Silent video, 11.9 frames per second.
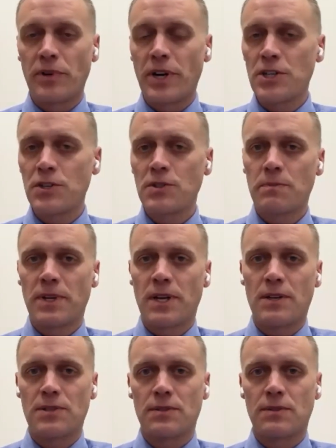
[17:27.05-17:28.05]
corporations,
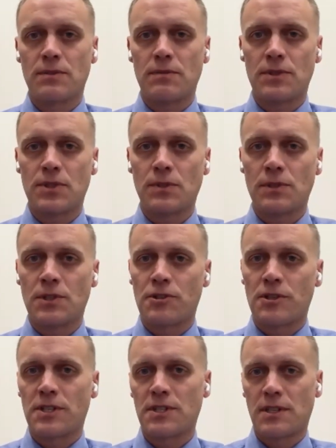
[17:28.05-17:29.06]
but also school
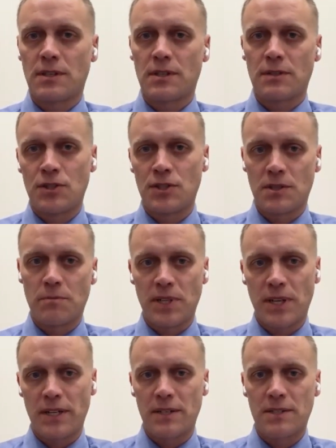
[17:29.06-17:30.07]
districts, and then just
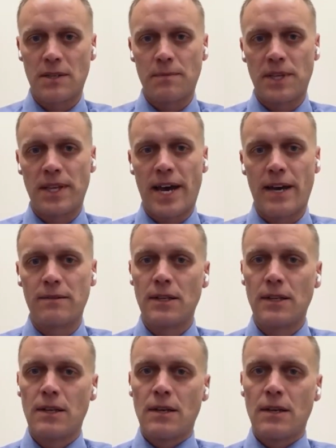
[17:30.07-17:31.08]
applying some of that.
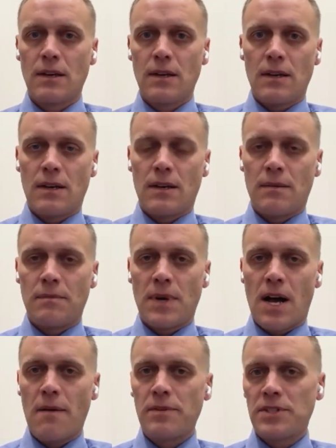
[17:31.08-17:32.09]

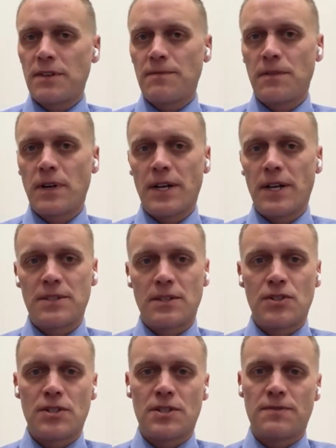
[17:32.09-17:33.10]
Obviously, for
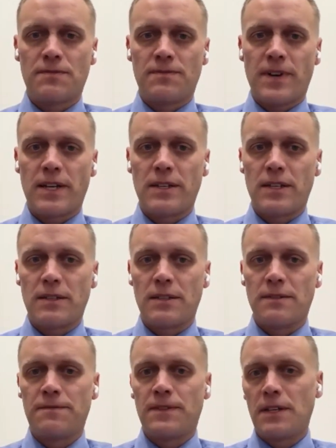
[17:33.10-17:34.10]
us, it's just
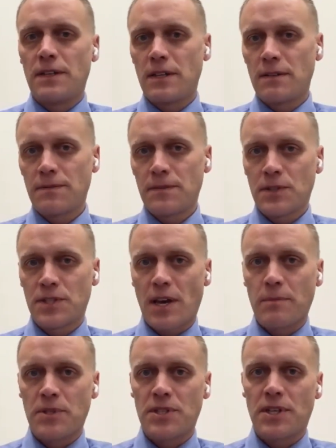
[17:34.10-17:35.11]
finding the funding for
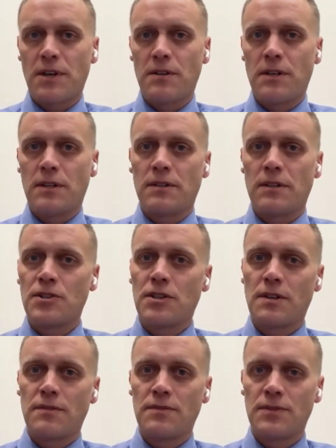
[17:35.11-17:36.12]
cybersecurity
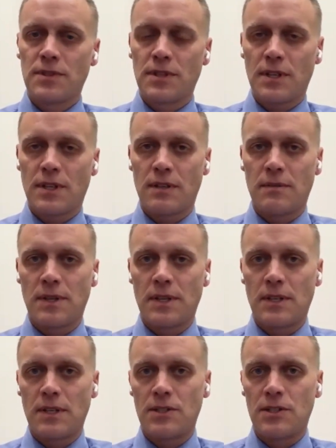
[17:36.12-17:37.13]
initiatives
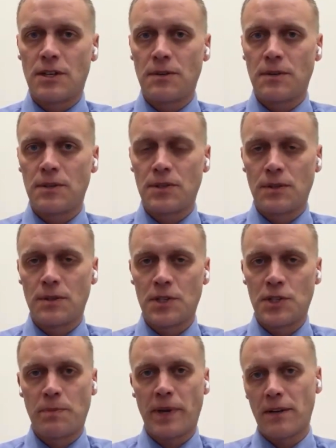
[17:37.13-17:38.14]
and continuing to
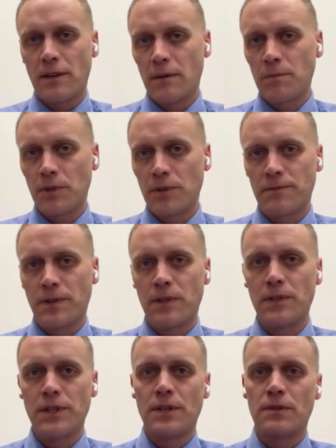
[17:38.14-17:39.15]
expand our
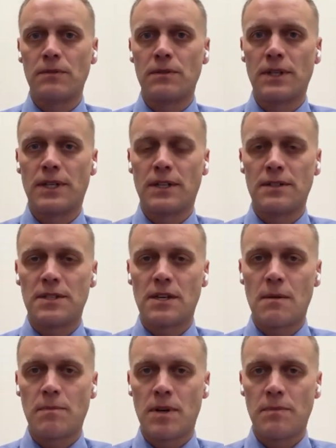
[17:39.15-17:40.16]
portfolio
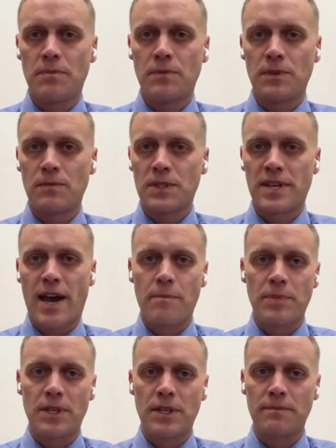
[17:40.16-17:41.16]
to keep up with what's
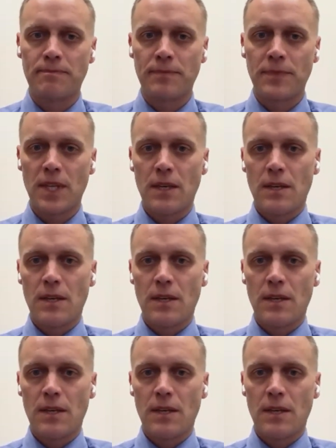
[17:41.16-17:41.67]
happening.